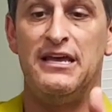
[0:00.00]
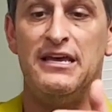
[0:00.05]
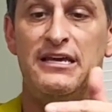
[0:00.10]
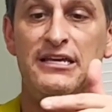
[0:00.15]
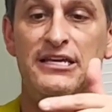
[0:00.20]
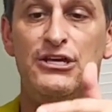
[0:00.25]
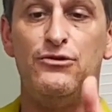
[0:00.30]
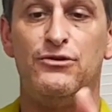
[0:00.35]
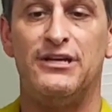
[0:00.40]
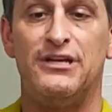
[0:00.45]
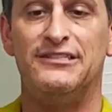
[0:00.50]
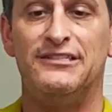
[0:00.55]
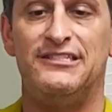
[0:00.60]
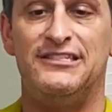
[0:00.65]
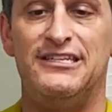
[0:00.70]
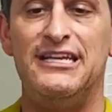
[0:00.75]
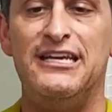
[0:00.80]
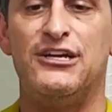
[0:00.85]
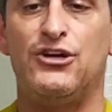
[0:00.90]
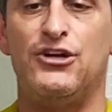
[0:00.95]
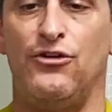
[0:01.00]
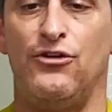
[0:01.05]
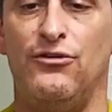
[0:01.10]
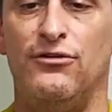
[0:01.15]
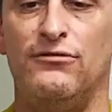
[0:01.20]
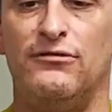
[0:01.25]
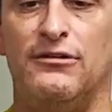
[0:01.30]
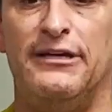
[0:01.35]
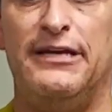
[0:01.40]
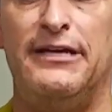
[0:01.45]
You can see
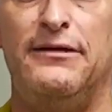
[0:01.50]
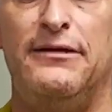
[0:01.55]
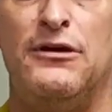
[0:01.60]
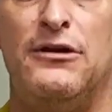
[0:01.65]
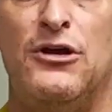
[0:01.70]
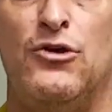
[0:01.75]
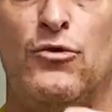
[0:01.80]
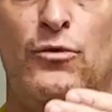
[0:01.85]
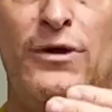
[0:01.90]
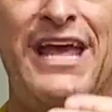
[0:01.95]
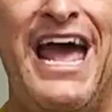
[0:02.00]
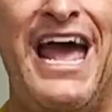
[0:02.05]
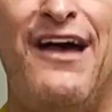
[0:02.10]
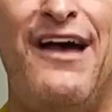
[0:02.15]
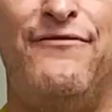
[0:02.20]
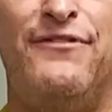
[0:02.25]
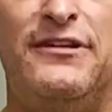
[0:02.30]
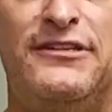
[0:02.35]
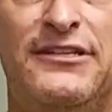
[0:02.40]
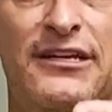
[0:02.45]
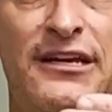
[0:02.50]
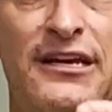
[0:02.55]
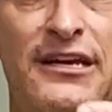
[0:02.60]
currently we have it